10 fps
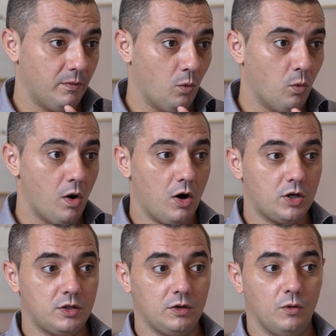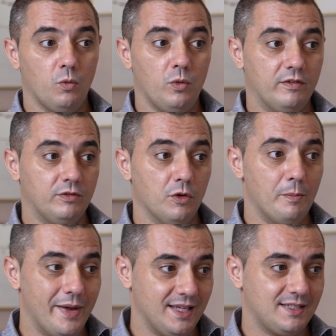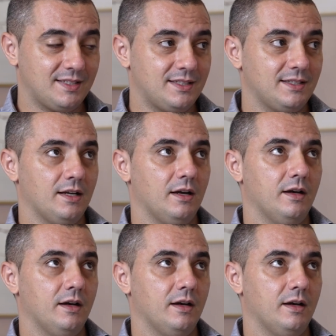work with the best